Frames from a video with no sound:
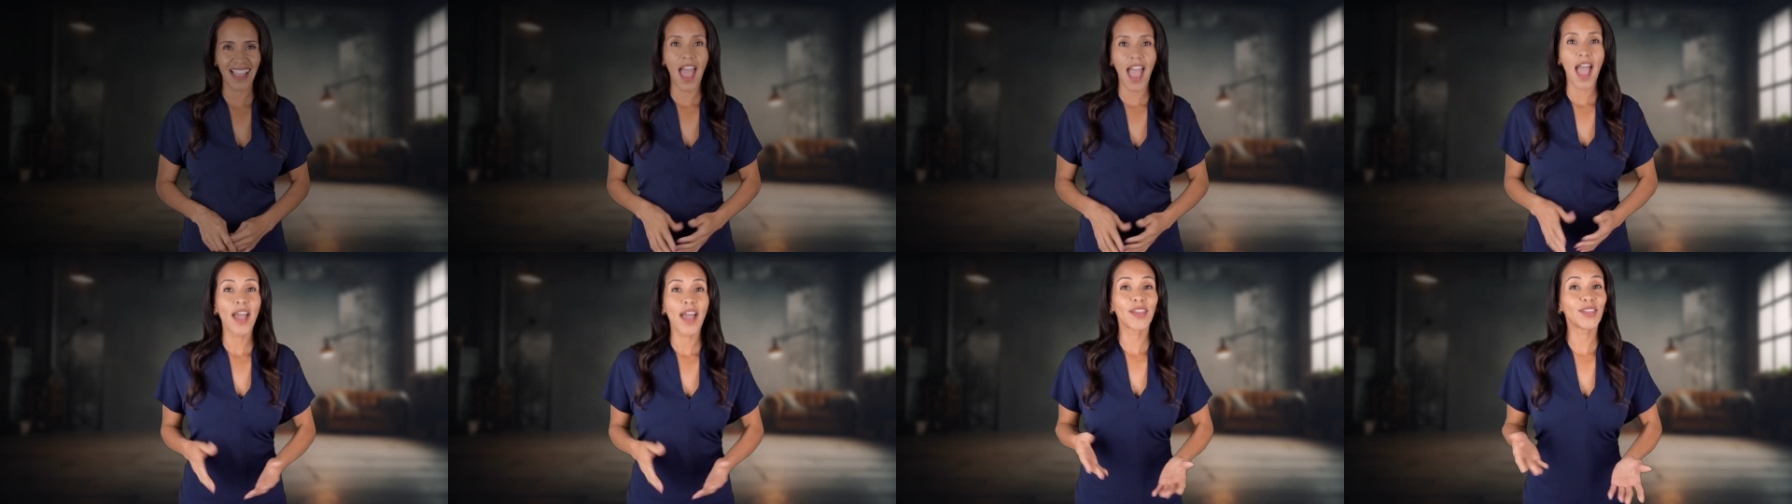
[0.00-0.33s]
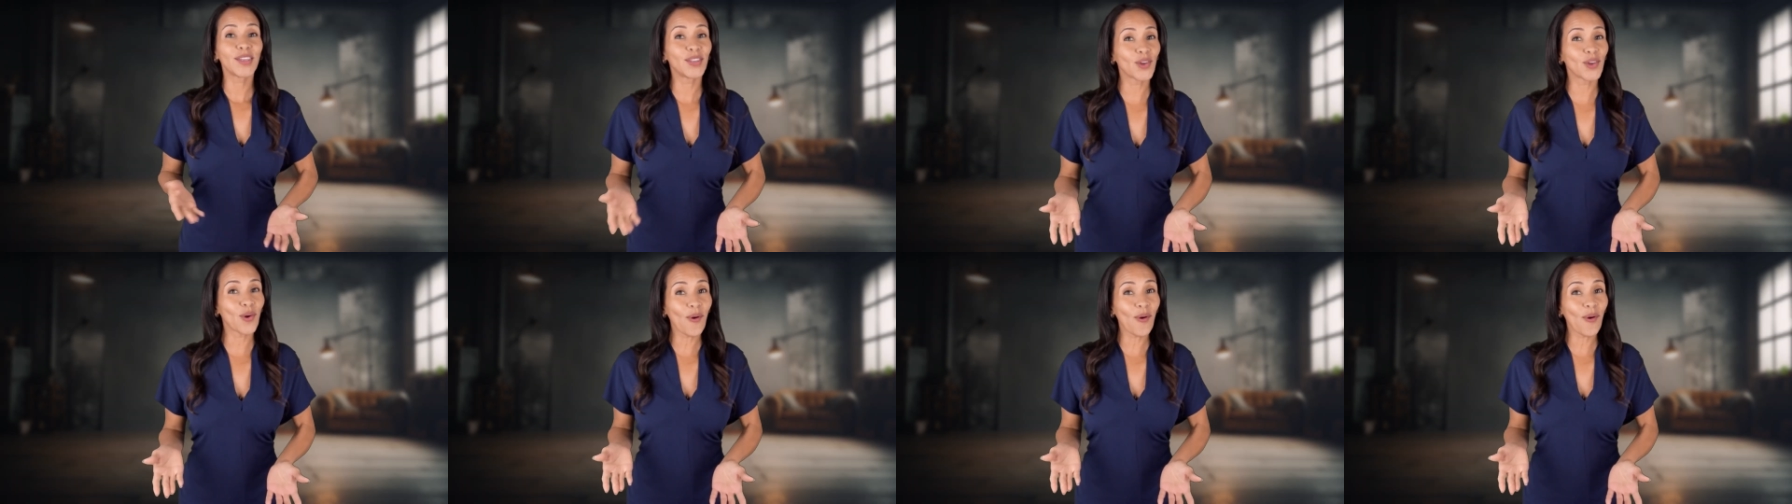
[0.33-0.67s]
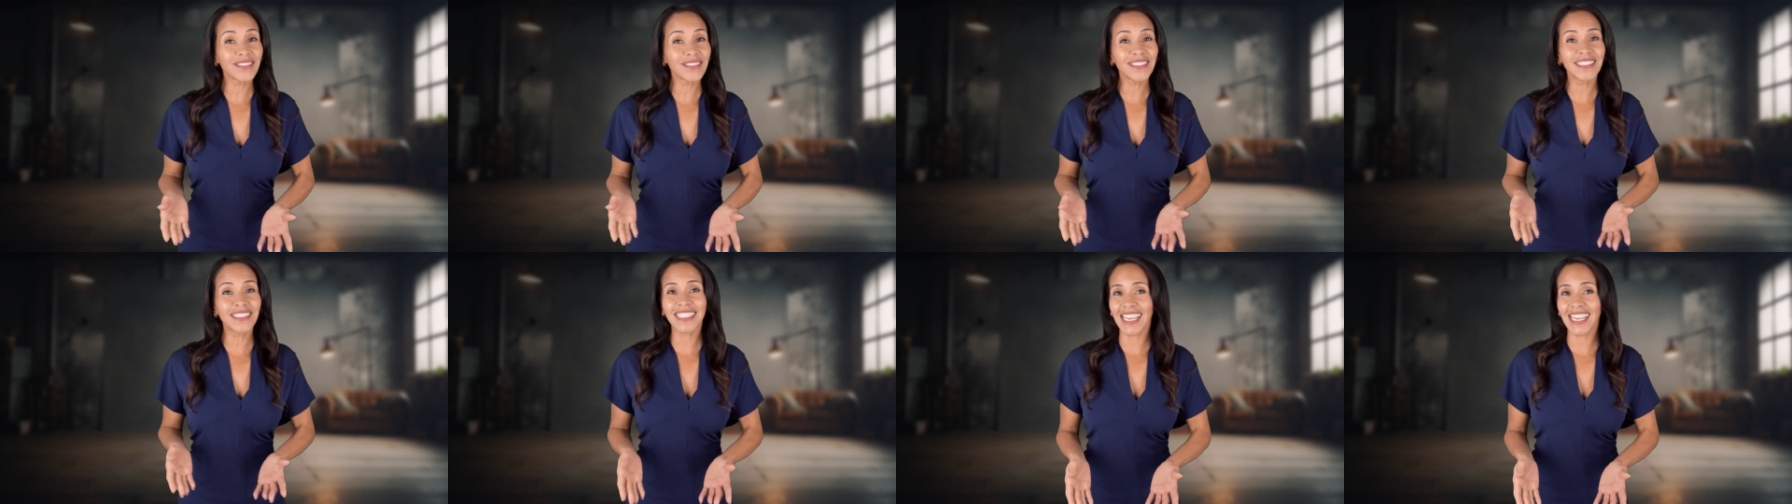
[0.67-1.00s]
Your
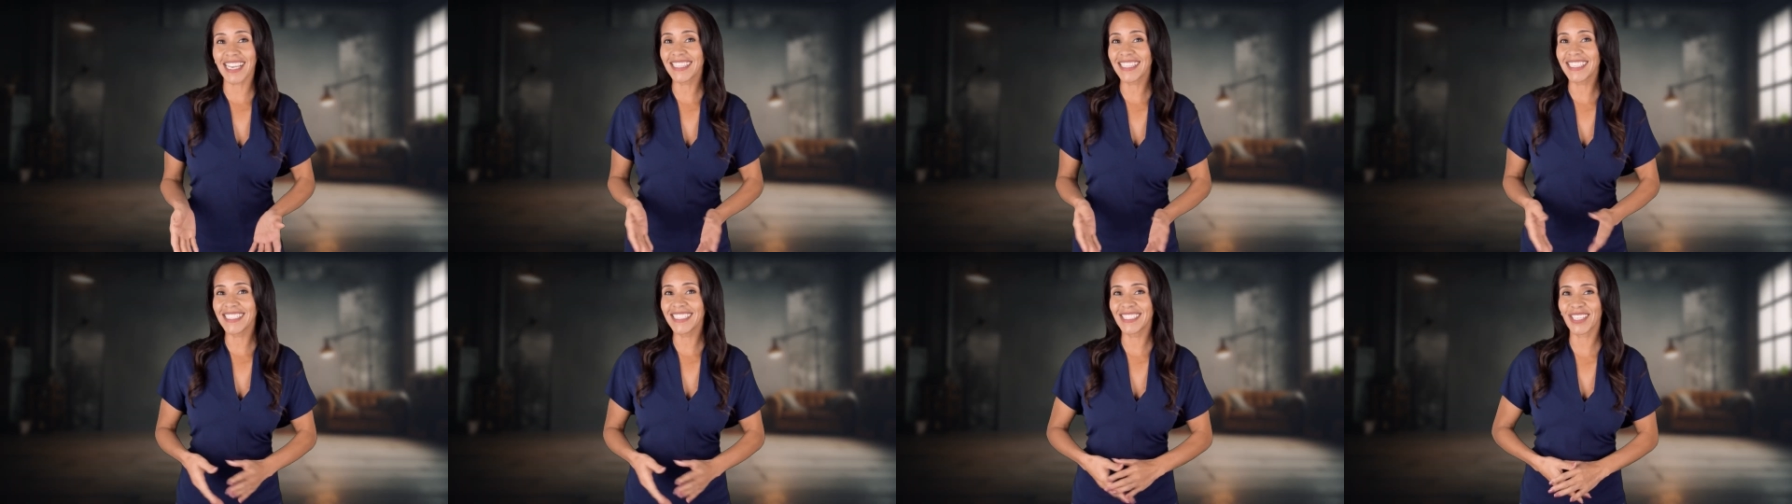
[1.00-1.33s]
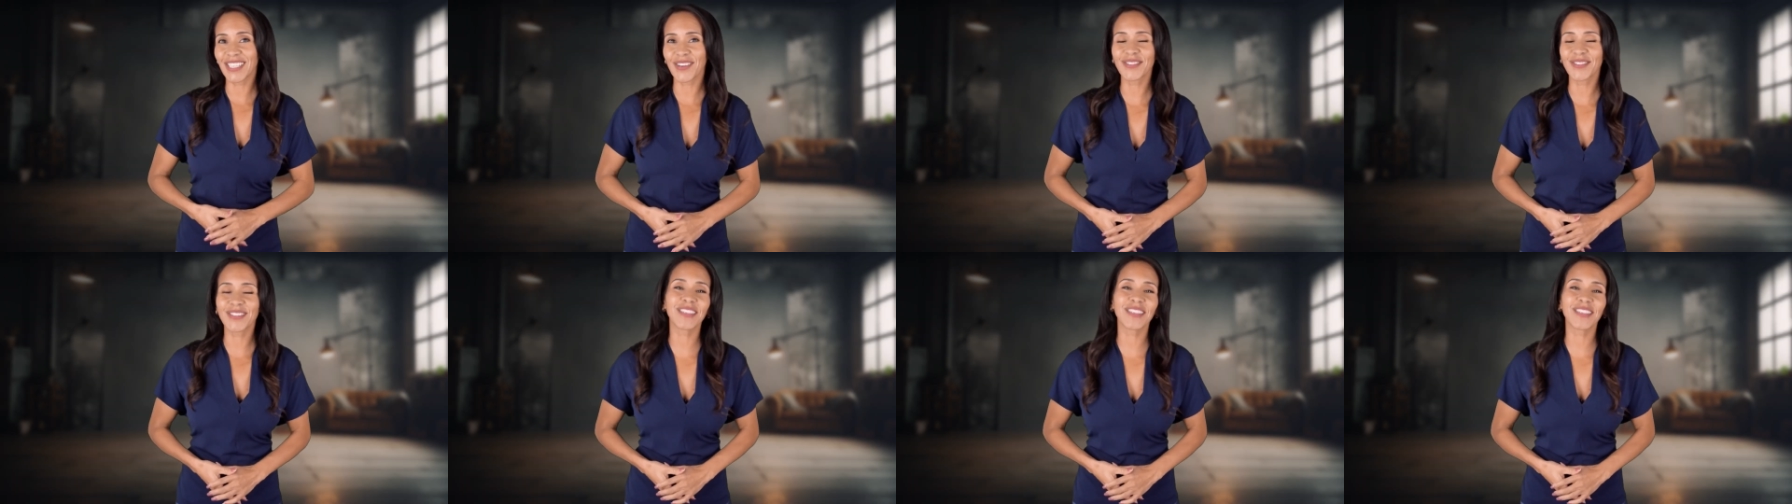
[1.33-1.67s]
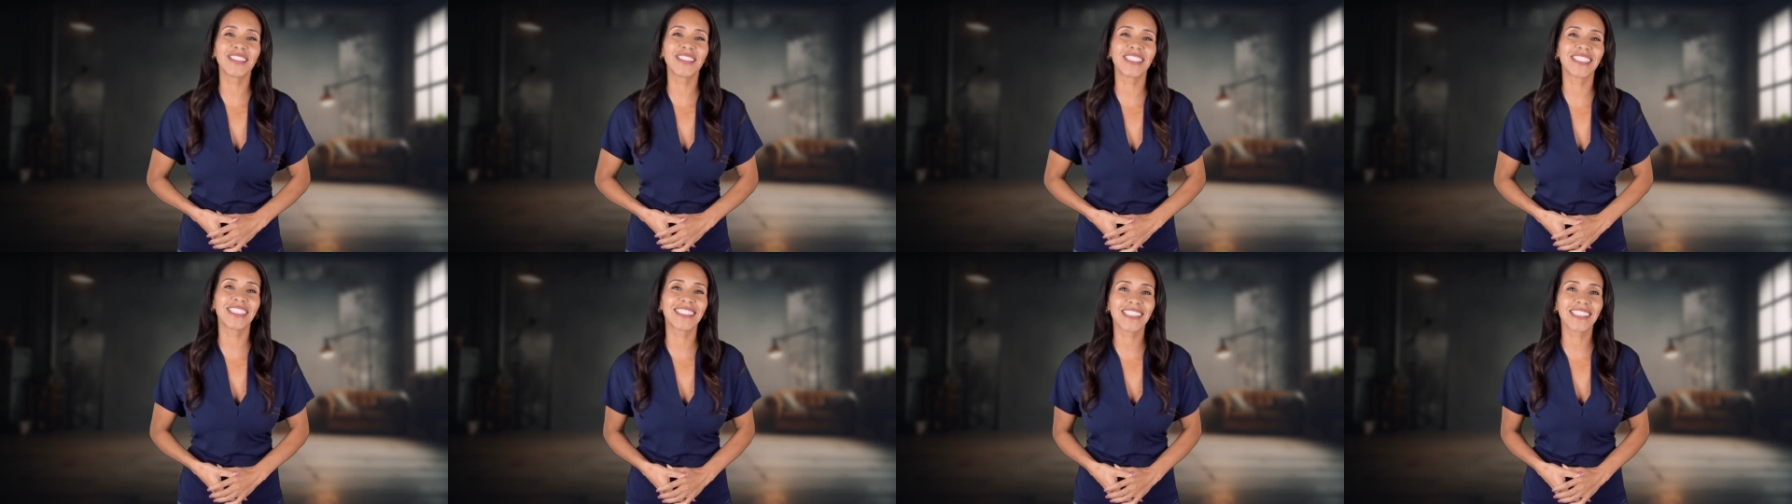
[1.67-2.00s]
daily dose of
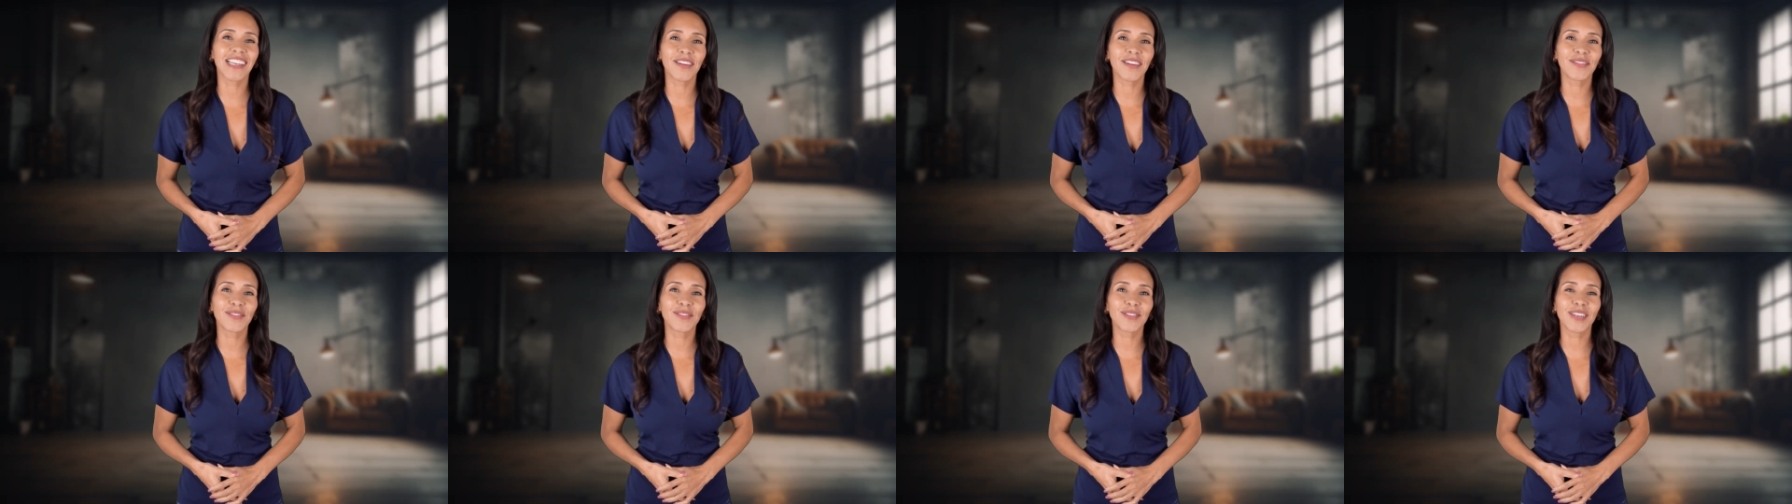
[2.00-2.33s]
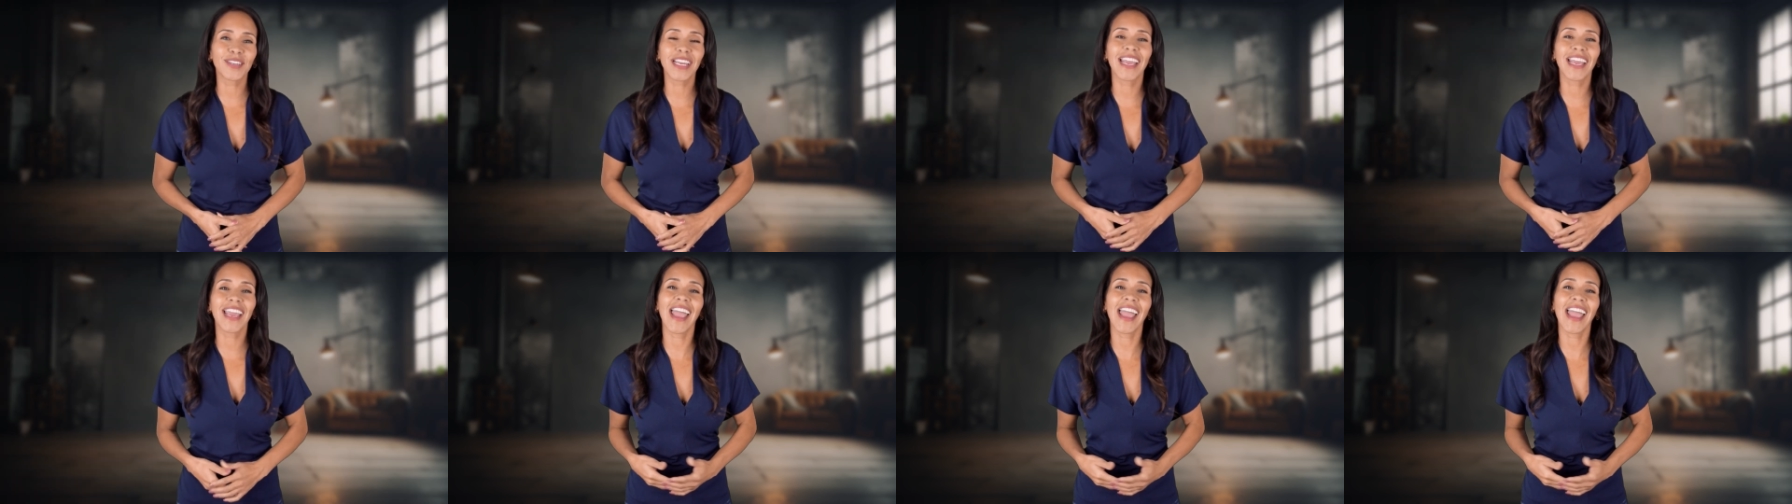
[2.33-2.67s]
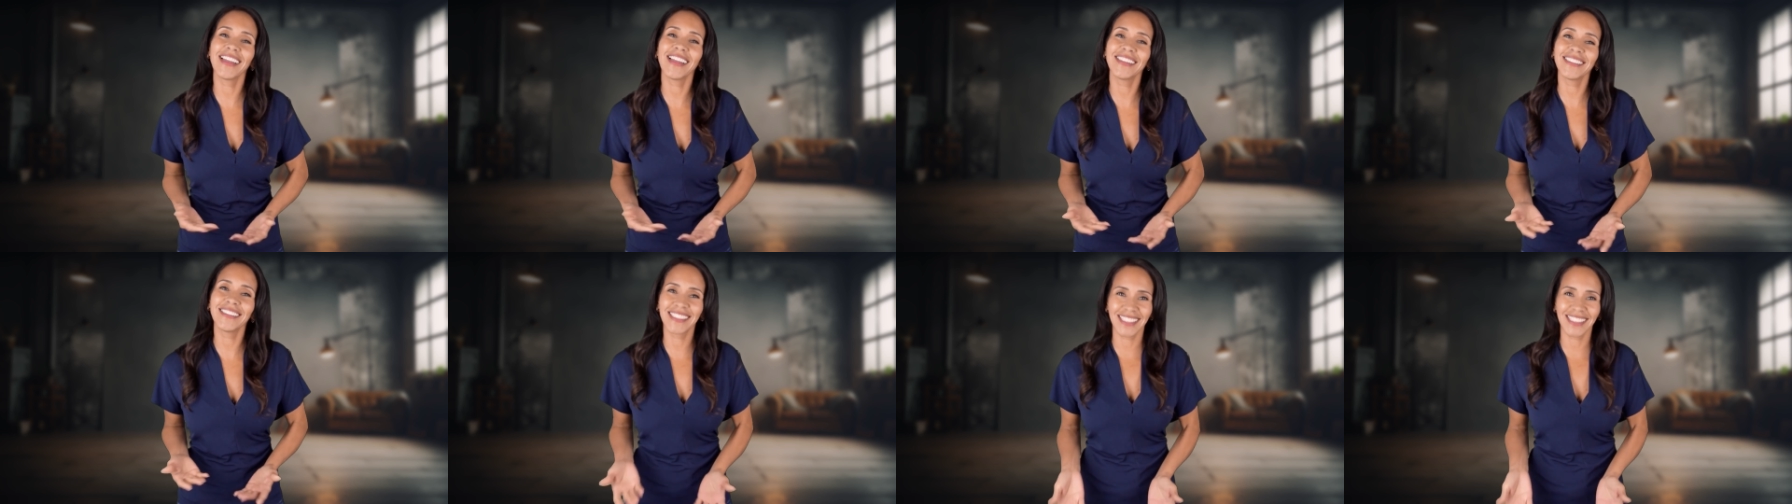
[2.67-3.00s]
discovery
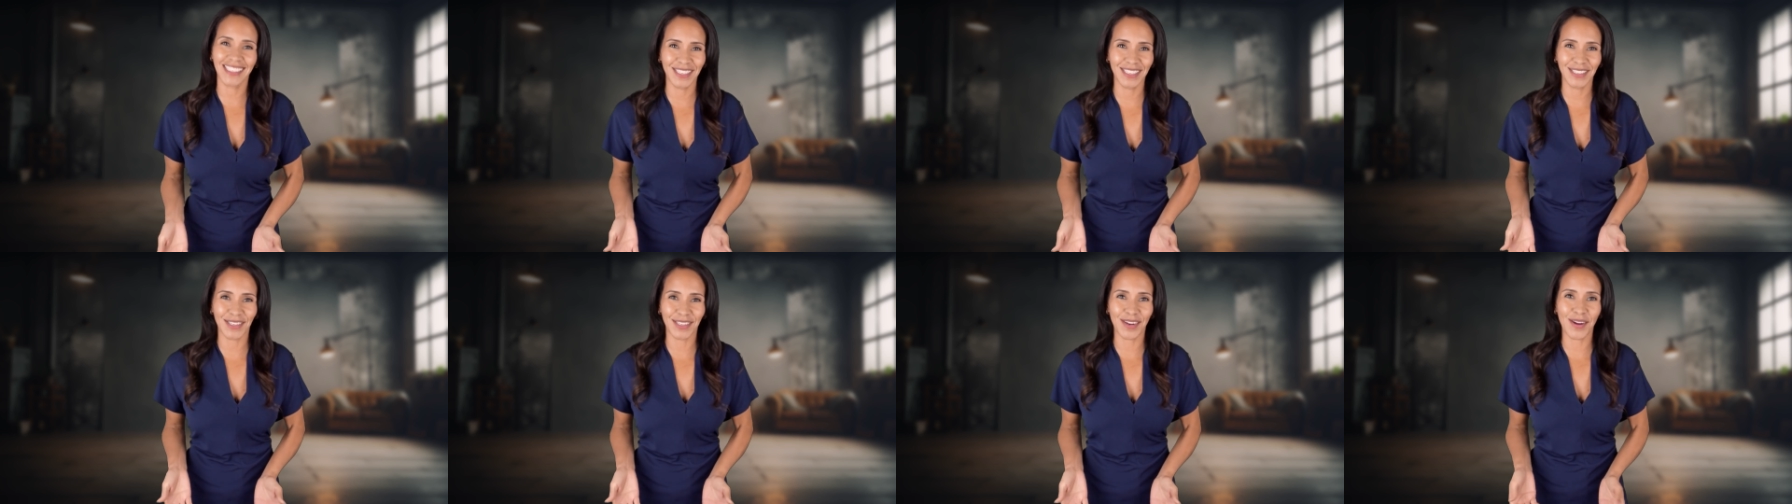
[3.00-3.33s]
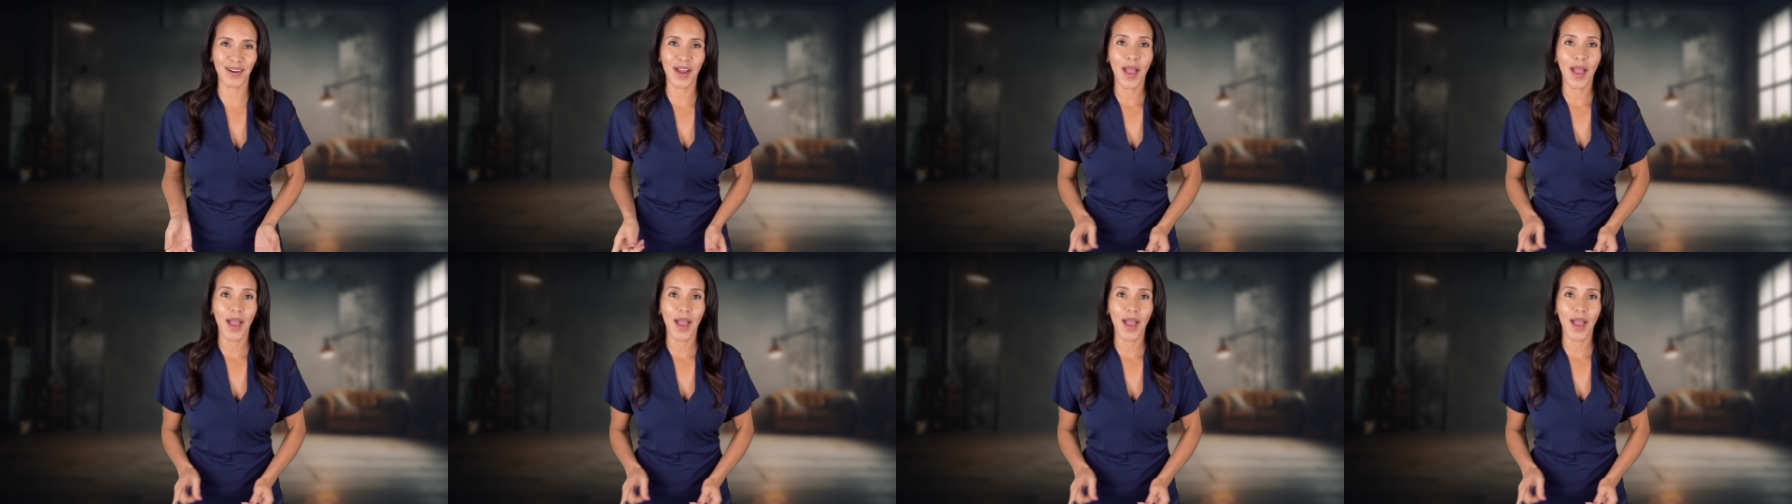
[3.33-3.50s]
ends here,